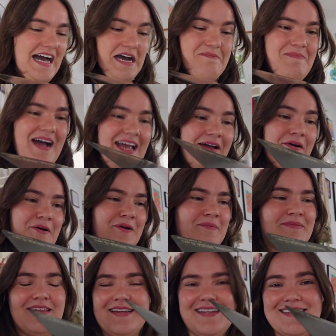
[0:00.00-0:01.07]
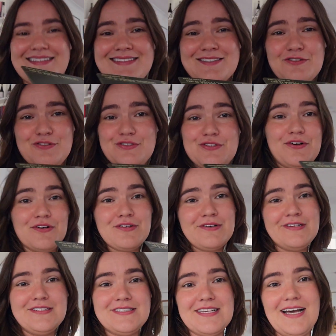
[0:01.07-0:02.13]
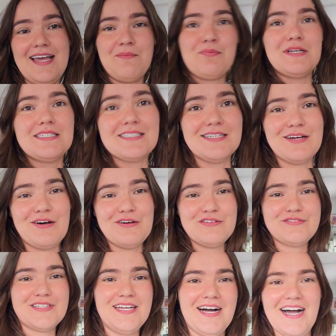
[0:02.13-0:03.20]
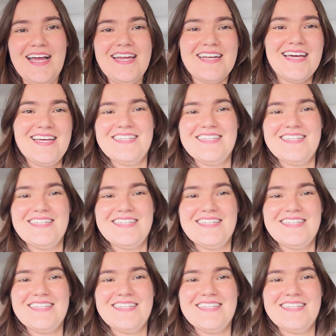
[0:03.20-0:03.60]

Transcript: I hope that it screws on because I printed it overnight